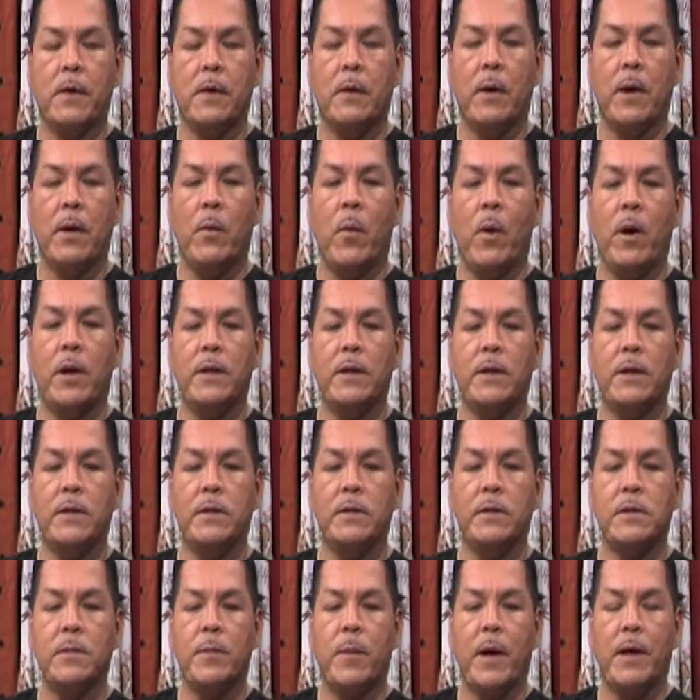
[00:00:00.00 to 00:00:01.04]
they wanted
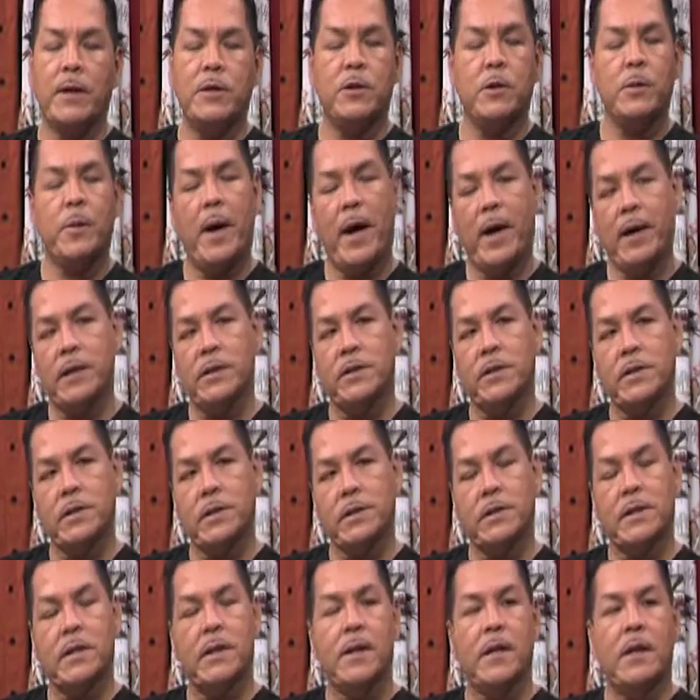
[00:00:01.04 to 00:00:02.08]
us to buy two
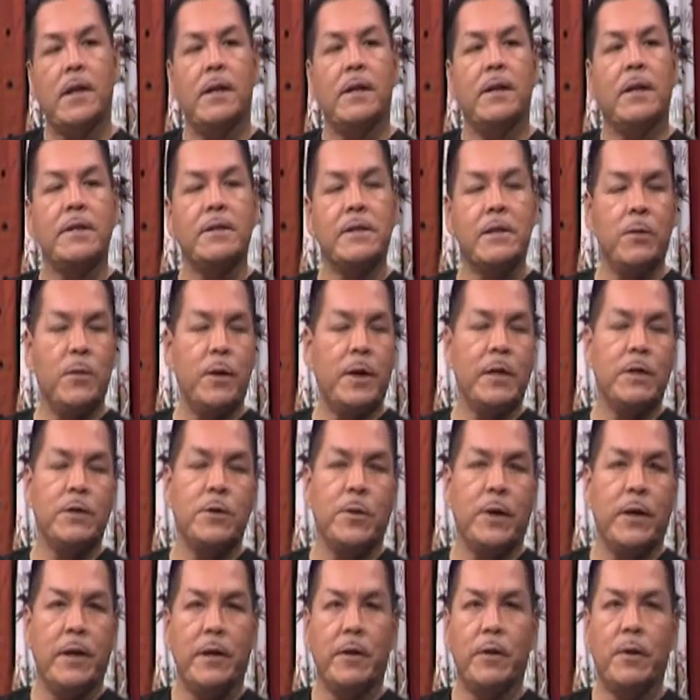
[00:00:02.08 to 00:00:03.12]
packages they said we could
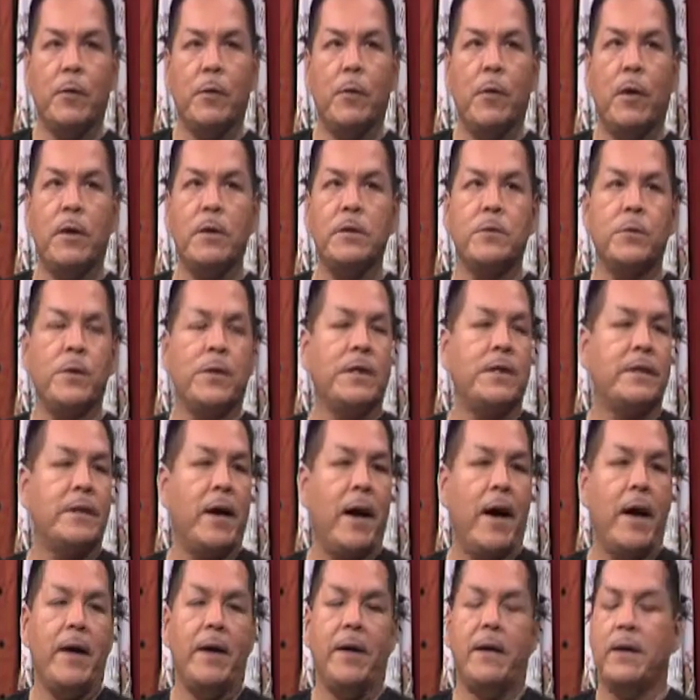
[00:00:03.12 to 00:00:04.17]
do anything we wanted. We could
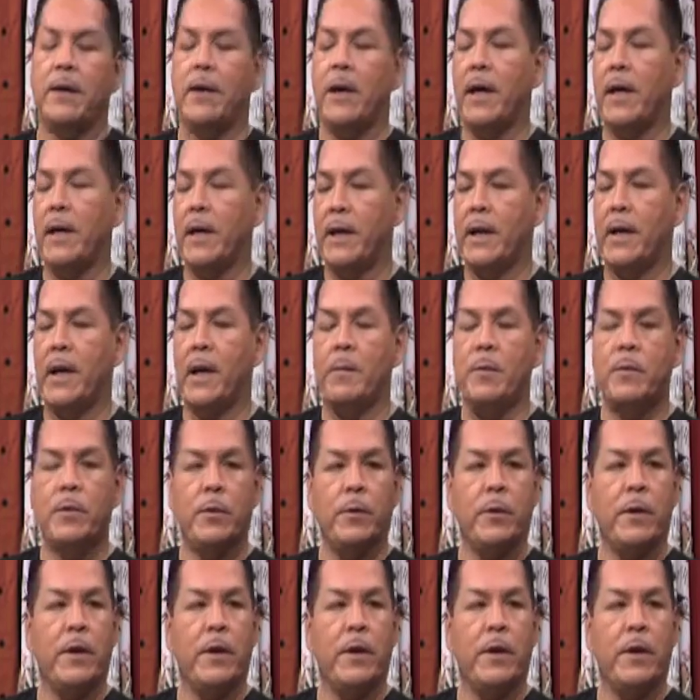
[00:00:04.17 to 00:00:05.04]
dye it, cut it up, do